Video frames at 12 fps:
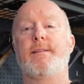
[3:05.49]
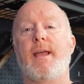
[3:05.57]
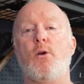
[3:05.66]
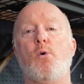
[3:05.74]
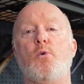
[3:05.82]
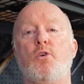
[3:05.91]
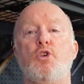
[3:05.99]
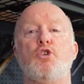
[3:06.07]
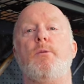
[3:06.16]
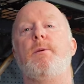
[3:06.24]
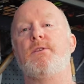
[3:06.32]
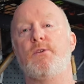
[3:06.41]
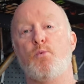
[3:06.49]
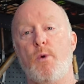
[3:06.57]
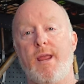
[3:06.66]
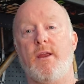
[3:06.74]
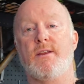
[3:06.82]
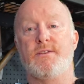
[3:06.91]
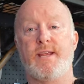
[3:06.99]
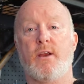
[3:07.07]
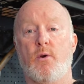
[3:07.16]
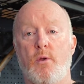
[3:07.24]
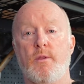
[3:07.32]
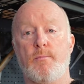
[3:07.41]
They all contribute to the wear and
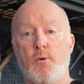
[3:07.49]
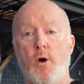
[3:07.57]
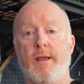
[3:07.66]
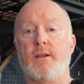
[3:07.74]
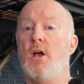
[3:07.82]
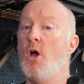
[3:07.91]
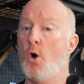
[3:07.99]
tear on the bike.